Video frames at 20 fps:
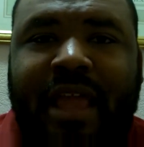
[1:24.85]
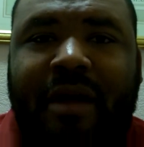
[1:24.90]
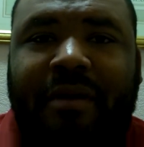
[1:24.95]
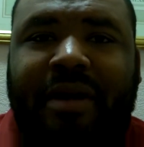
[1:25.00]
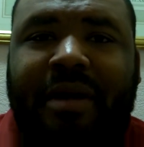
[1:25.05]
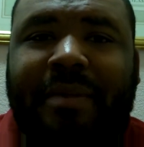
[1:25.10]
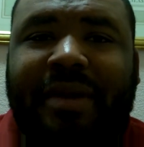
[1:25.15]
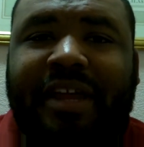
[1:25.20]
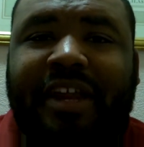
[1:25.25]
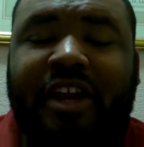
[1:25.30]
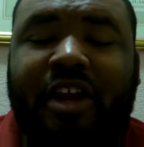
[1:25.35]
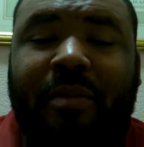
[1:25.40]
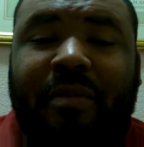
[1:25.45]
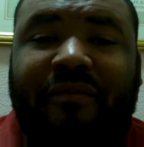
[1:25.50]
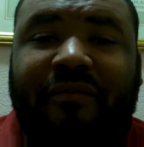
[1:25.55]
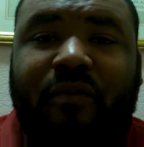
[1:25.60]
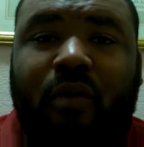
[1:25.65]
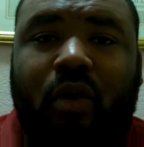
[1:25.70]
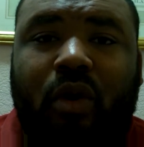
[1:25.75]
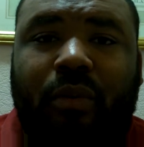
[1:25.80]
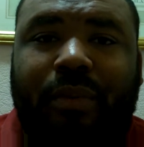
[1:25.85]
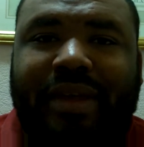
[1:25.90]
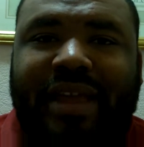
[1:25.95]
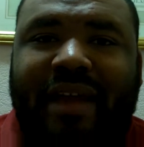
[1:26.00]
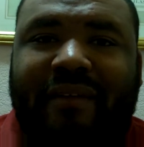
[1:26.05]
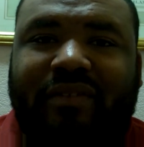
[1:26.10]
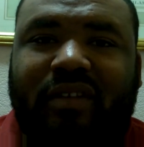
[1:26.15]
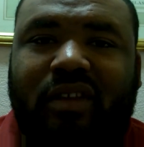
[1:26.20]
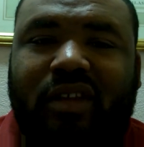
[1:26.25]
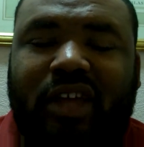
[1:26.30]
Now, coming in at number four, we
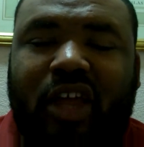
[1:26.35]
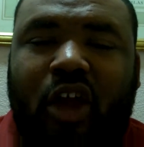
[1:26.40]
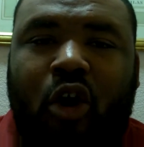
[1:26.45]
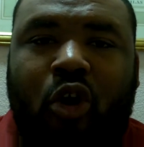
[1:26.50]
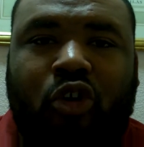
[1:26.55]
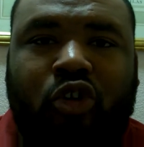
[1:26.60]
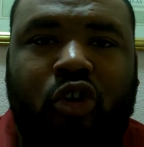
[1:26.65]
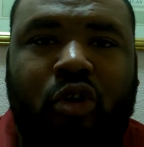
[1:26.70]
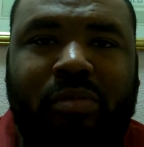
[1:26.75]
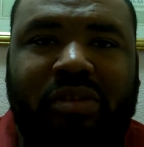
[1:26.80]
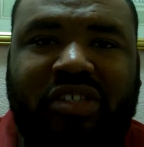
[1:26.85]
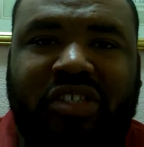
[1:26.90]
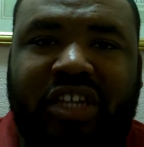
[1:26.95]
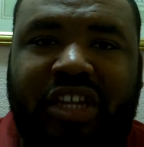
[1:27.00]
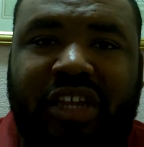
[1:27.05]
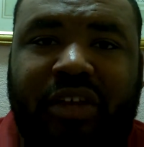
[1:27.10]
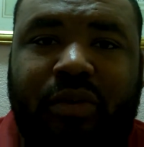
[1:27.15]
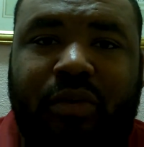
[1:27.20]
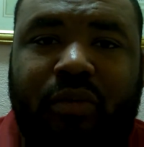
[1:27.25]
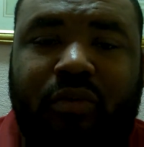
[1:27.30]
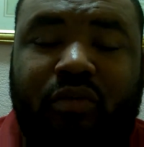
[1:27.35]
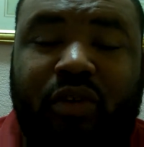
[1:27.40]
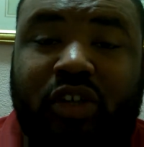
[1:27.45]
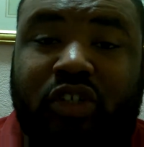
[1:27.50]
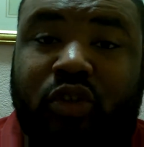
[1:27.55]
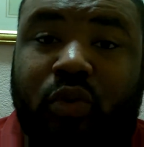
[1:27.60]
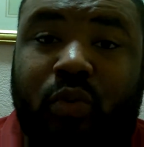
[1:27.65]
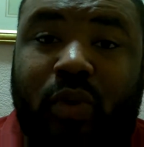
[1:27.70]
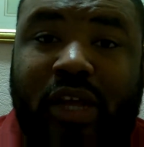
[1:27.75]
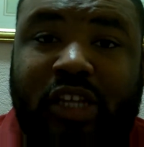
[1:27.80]
have to look at Oklahoma City,
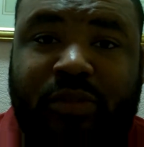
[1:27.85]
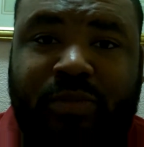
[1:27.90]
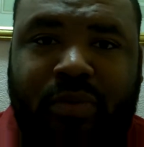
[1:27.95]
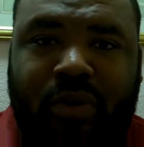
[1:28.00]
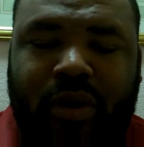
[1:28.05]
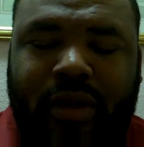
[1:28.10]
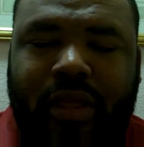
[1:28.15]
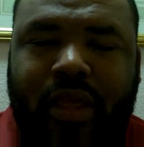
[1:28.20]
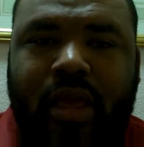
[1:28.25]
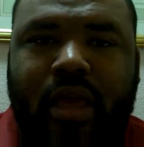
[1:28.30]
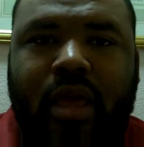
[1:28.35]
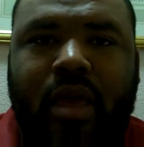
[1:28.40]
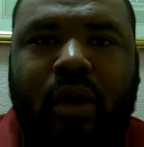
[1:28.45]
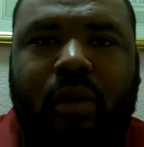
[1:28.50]
Russell Westbrook.